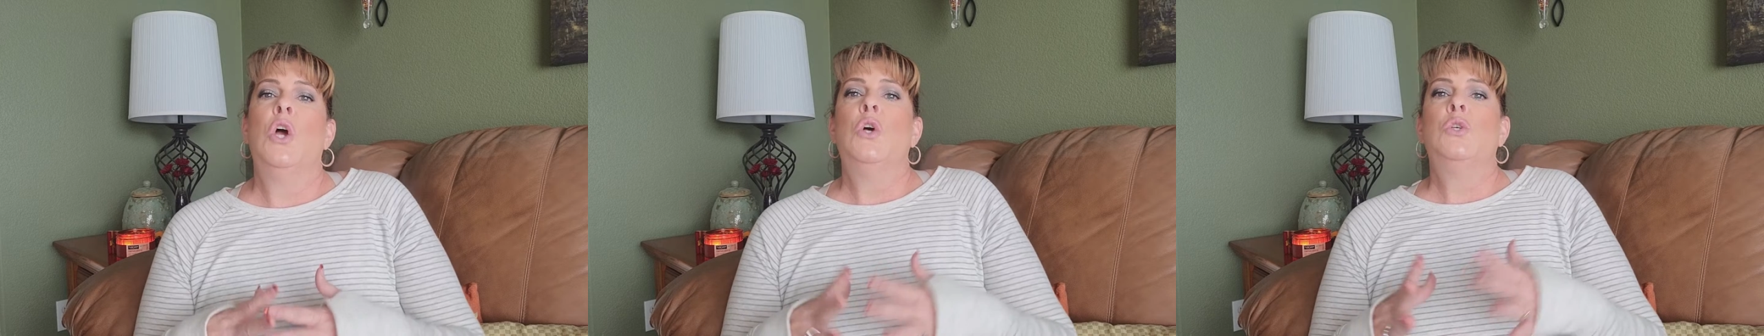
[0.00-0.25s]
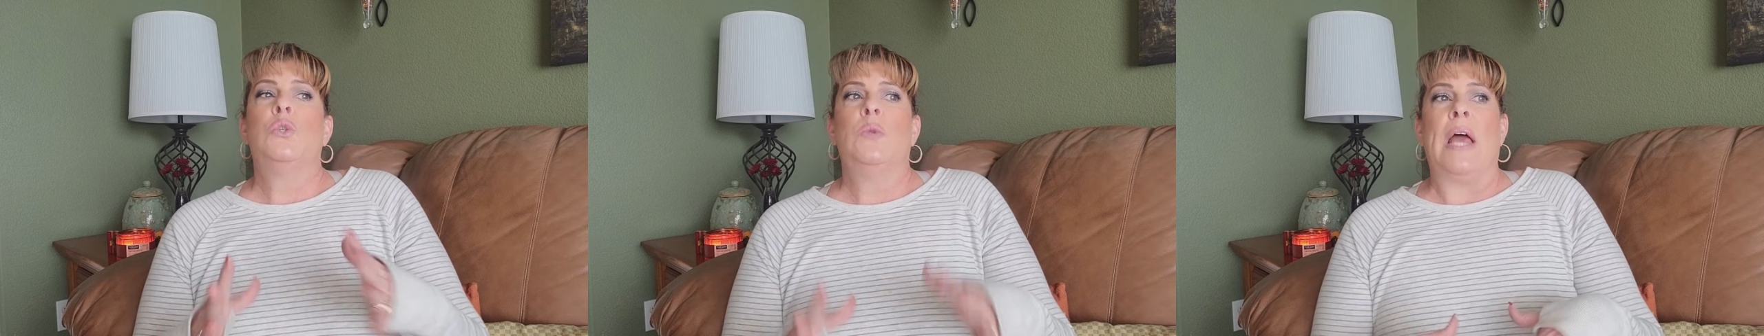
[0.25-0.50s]

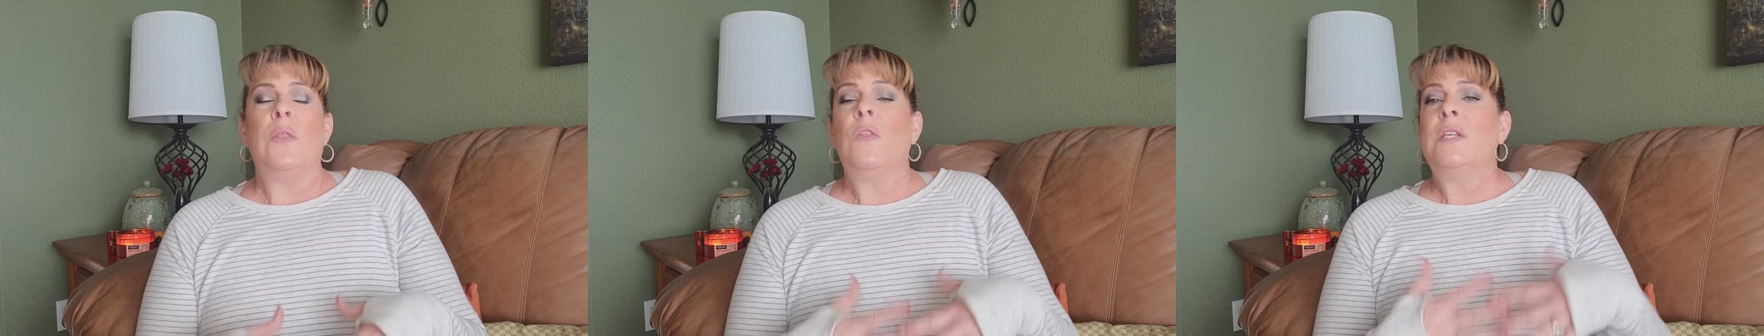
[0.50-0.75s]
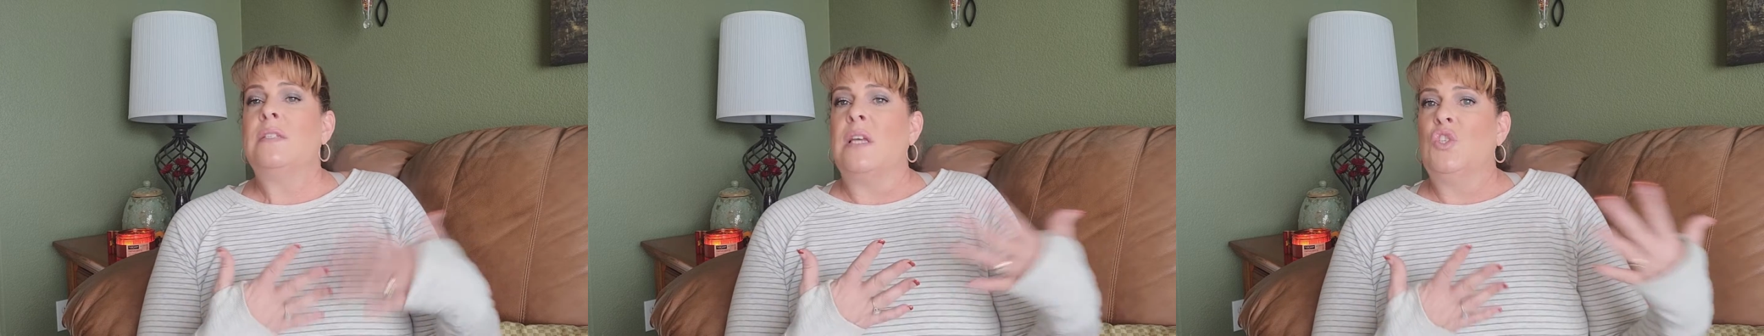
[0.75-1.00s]
So now that
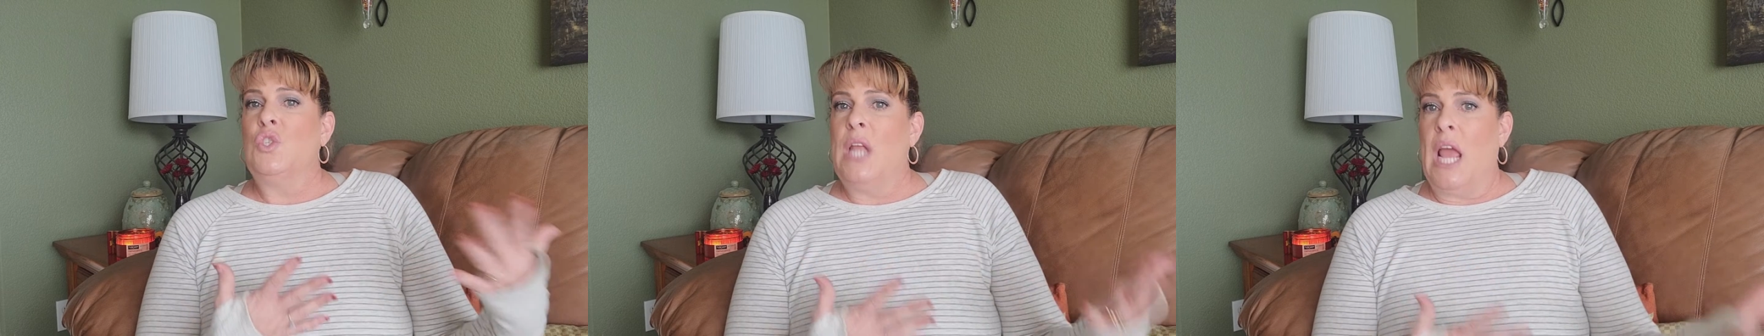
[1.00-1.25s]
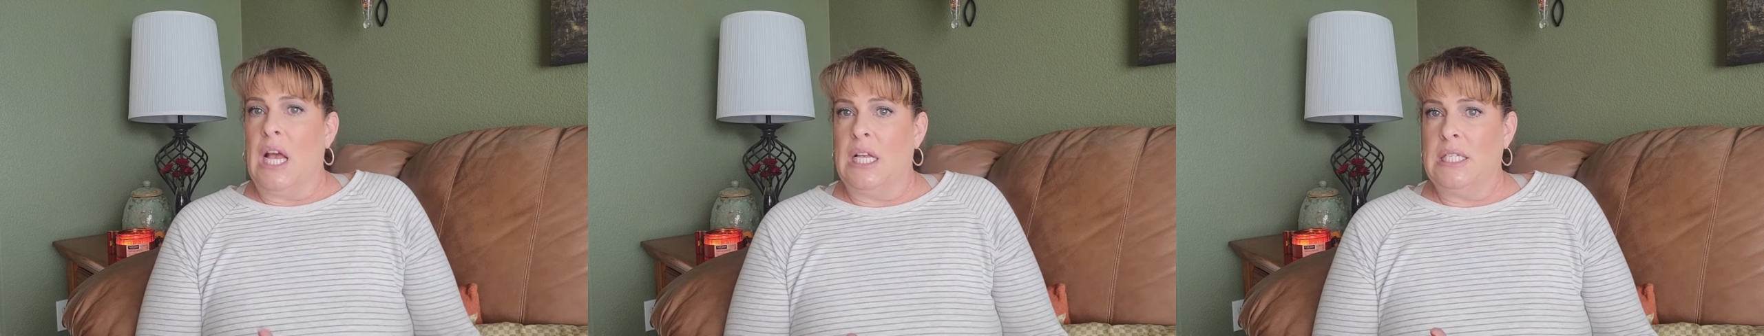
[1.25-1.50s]
the session
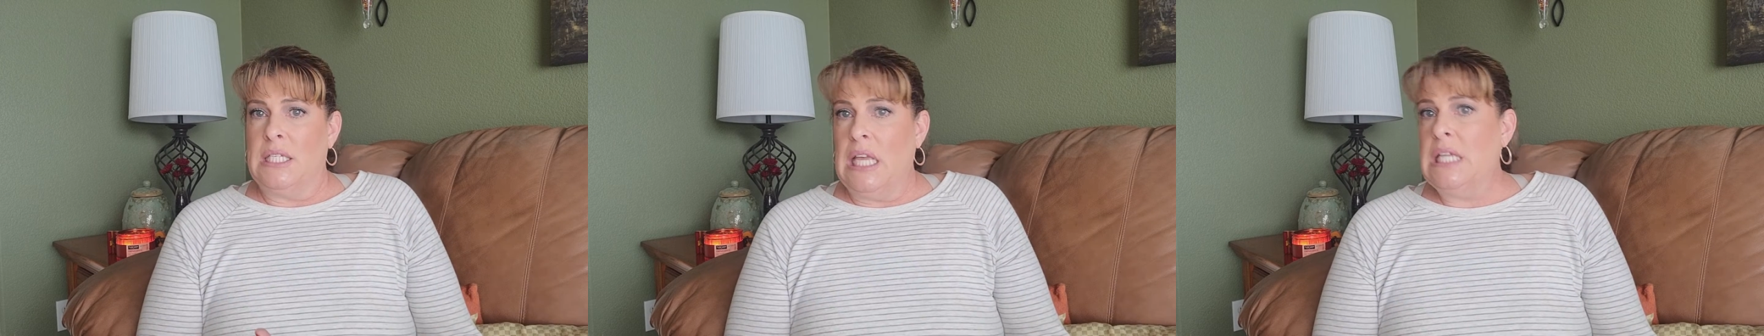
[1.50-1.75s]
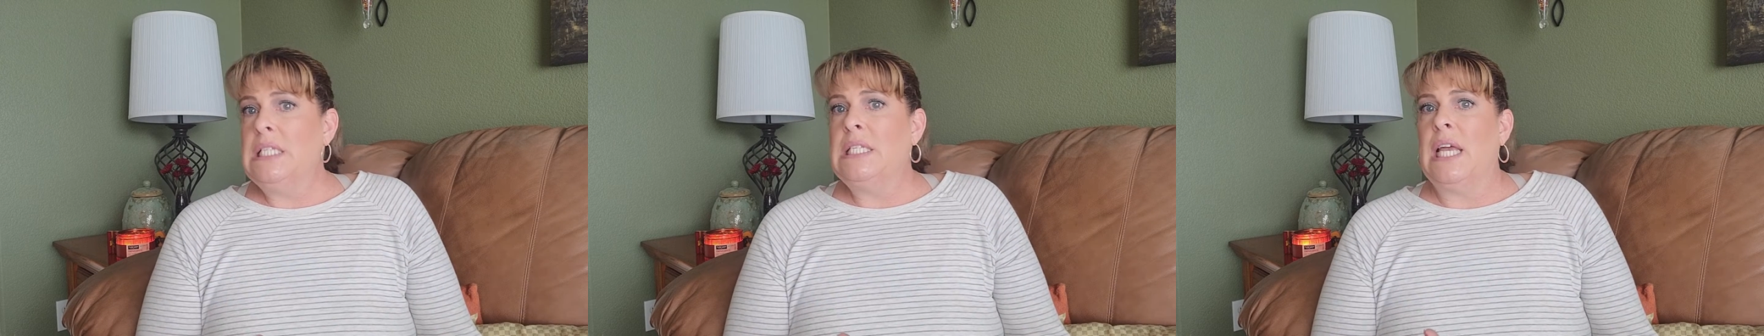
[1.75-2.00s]
has
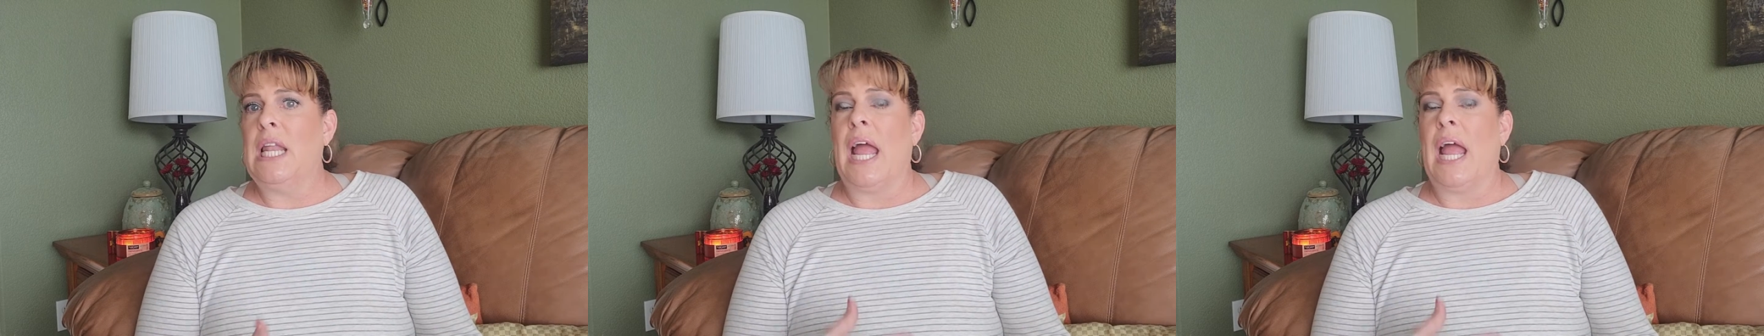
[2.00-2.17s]
ended,